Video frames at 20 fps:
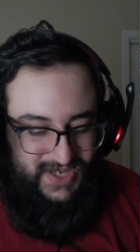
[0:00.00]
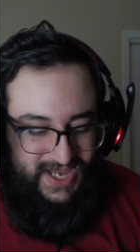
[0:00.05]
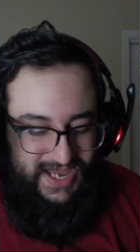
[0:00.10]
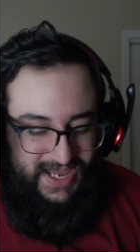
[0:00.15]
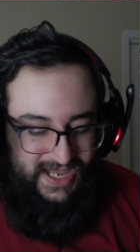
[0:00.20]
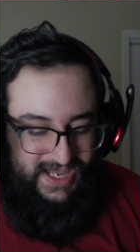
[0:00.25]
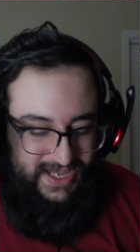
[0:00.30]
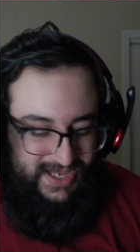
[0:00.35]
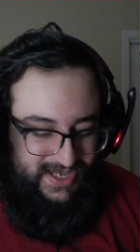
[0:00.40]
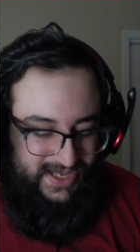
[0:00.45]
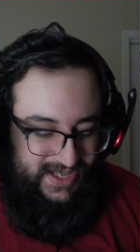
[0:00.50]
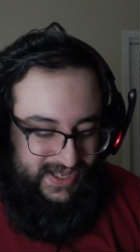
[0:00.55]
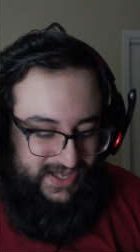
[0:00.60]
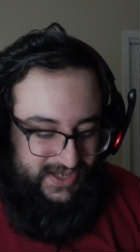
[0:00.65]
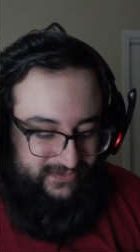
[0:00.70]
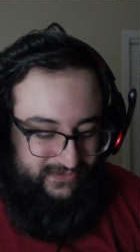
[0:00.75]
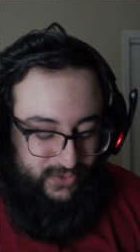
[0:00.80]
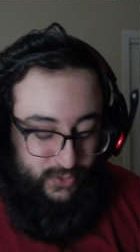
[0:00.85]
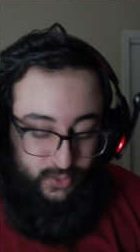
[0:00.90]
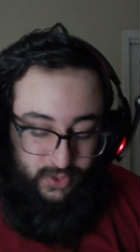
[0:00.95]
I, uh,
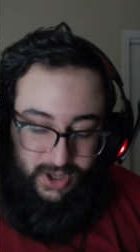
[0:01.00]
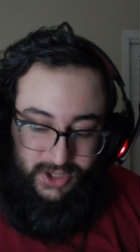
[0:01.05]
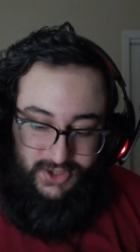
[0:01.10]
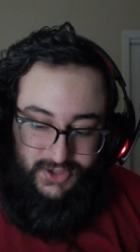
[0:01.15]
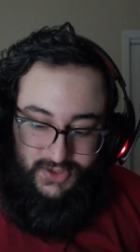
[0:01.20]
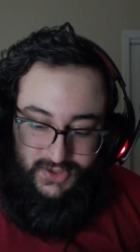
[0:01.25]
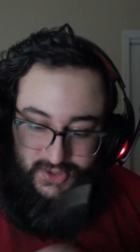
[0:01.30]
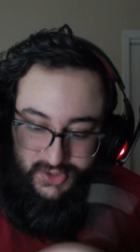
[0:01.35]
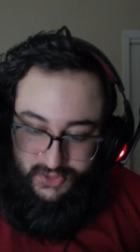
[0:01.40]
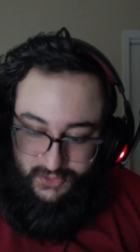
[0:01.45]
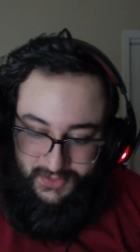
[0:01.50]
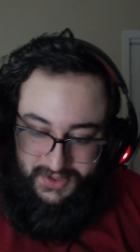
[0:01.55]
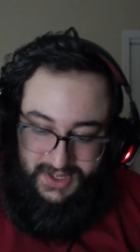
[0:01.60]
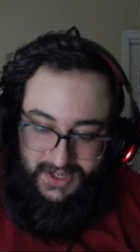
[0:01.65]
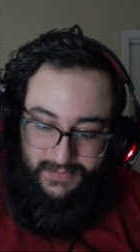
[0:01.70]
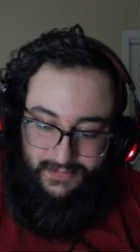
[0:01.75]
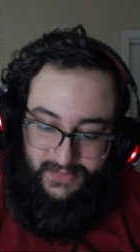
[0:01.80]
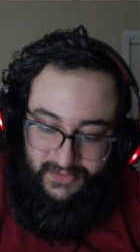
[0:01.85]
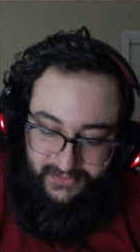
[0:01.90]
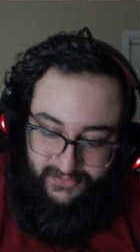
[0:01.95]
if you watched the
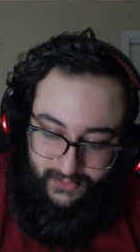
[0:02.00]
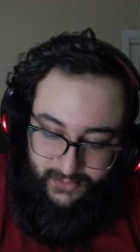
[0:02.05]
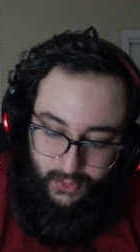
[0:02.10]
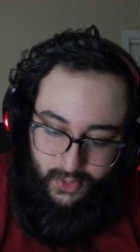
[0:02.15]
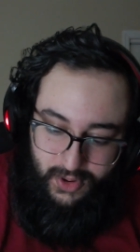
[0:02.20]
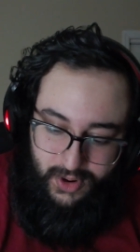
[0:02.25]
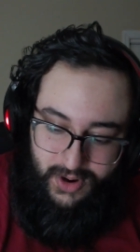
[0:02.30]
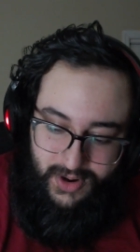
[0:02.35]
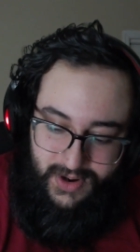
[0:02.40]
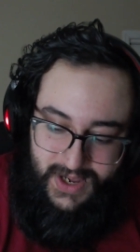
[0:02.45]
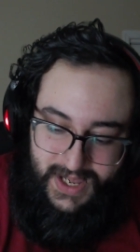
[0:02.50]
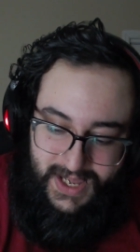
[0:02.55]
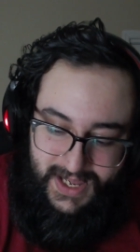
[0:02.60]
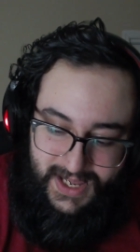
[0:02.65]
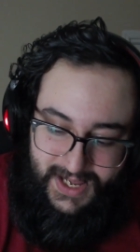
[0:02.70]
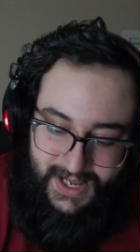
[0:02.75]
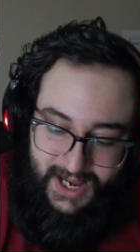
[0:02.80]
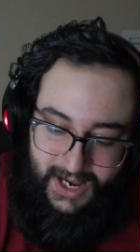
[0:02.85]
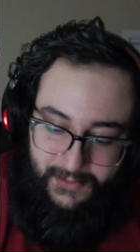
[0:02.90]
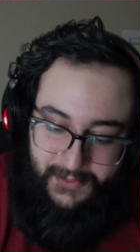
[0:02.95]
stream before
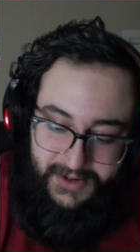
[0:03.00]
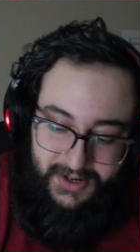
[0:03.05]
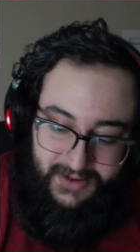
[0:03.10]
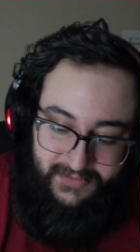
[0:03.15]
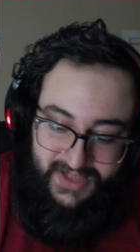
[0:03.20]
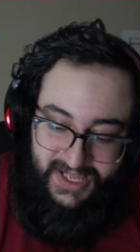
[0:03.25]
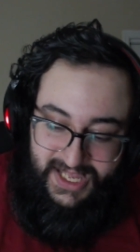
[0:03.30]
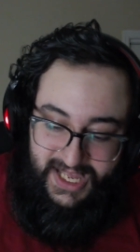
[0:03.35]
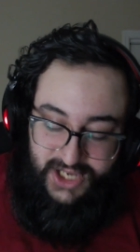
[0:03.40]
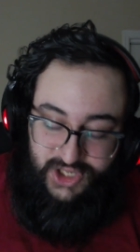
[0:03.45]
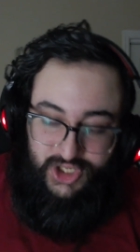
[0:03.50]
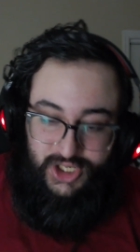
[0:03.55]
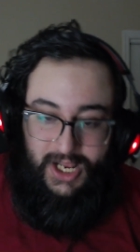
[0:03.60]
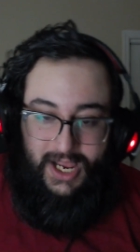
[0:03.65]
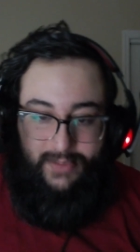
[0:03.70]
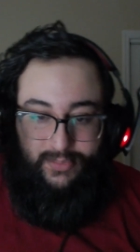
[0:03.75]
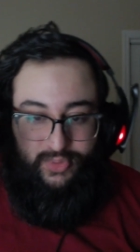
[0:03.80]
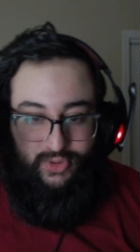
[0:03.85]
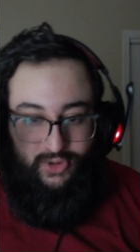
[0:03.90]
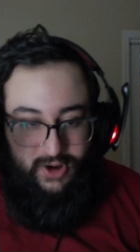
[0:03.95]
I went on vacation,
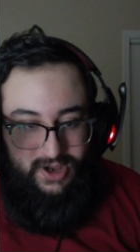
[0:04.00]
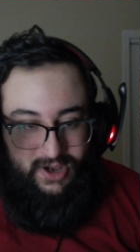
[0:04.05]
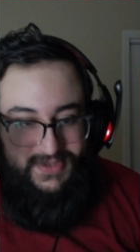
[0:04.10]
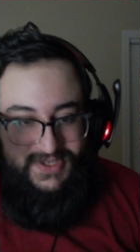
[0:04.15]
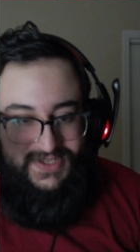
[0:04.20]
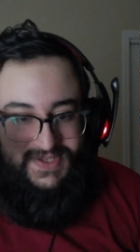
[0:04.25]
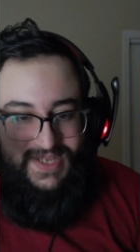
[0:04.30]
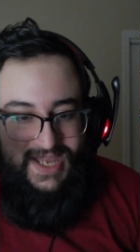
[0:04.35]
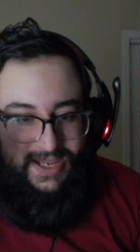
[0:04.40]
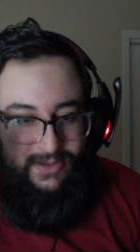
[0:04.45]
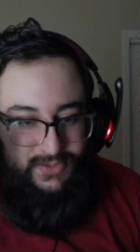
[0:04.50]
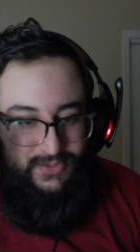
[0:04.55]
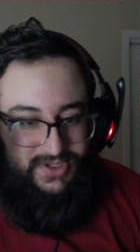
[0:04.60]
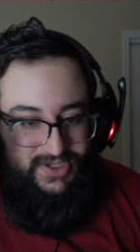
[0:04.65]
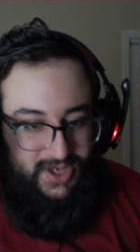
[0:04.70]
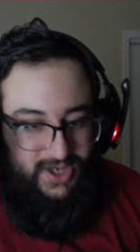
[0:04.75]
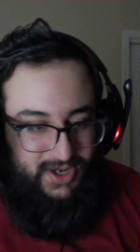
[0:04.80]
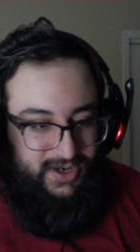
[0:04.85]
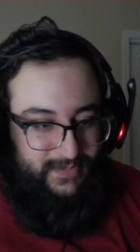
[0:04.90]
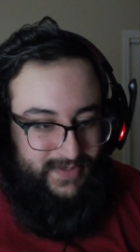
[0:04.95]
I promised I would
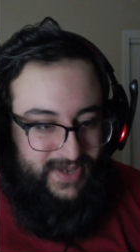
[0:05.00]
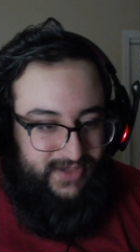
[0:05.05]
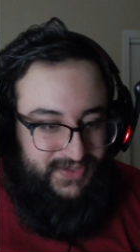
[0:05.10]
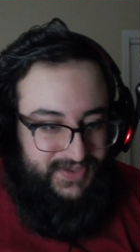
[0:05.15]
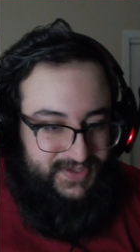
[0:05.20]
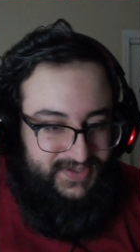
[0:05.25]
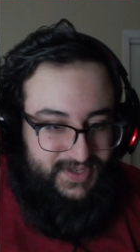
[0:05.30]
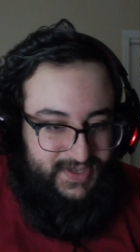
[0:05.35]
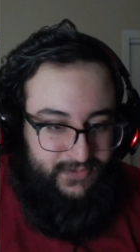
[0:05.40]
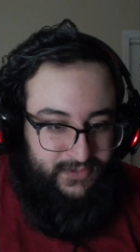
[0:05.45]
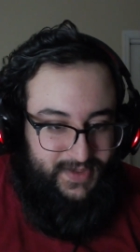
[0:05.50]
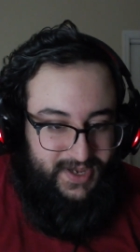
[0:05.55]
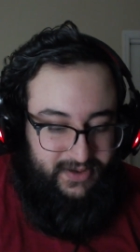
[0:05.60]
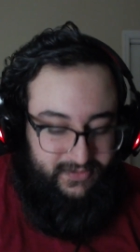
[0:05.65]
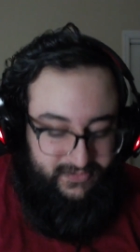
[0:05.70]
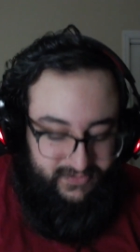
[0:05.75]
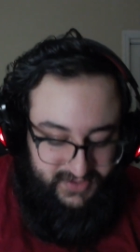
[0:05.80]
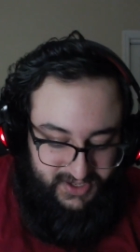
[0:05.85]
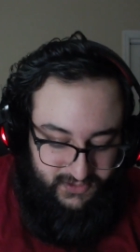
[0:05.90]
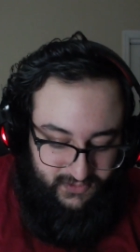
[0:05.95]
talk about this. I would
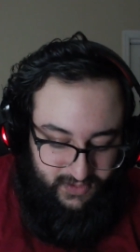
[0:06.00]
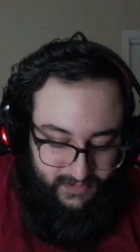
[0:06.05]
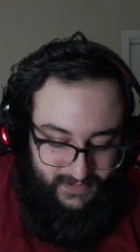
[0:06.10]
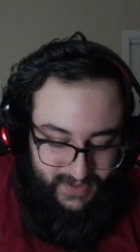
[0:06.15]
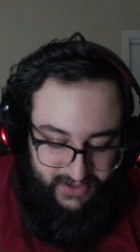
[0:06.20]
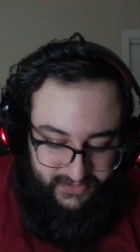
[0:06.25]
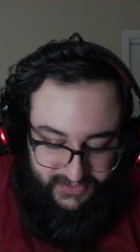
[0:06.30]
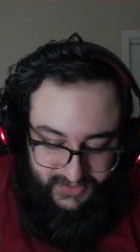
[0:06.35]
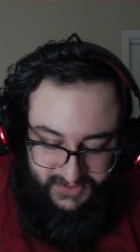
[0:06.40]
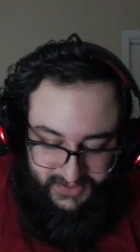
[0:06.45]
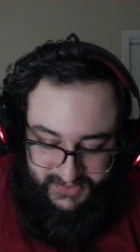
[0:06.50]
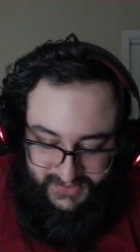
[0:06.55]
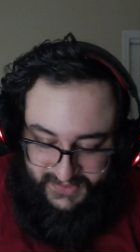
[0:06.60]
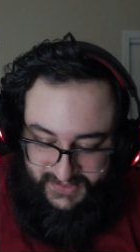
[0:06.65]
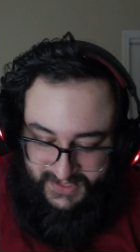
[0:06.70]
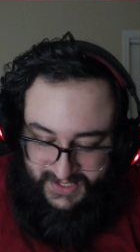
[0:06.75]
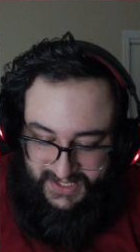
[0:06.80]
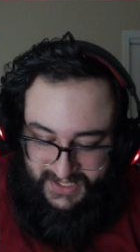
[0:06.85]
make a video about this